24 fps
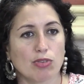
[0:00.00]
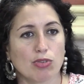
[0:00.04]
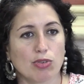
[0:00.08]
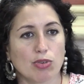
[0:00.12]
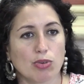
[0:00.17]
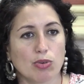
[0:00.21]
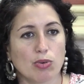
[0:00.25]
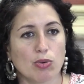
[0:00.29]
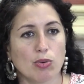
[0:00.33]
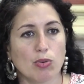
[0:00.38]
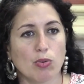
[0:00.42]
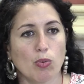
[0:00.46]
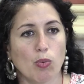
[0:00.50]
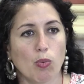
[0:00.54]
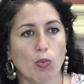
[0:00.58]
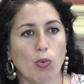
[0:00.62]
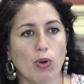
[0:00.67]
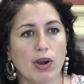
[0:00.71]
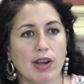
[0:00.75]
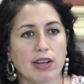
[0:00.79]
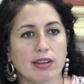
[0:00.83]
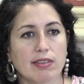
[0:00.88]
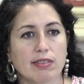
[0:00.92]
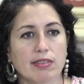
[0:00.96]
to
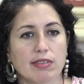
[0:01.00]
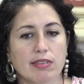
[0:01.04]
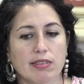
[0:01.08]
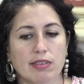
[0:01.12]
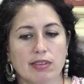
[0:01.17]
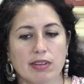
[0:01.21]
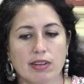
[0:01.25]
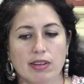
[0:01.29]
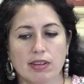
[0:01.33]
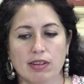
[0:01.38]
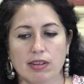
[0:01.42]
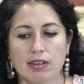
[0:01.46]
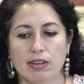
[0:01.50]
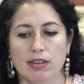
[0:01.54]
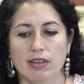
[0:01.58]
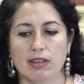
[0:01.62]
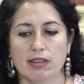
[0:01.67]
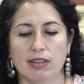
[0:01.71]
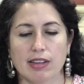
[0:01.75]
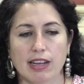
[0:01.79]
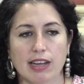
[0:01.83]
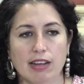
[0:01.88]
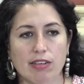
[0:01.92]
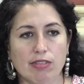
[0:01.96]
what
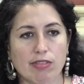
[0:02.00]
the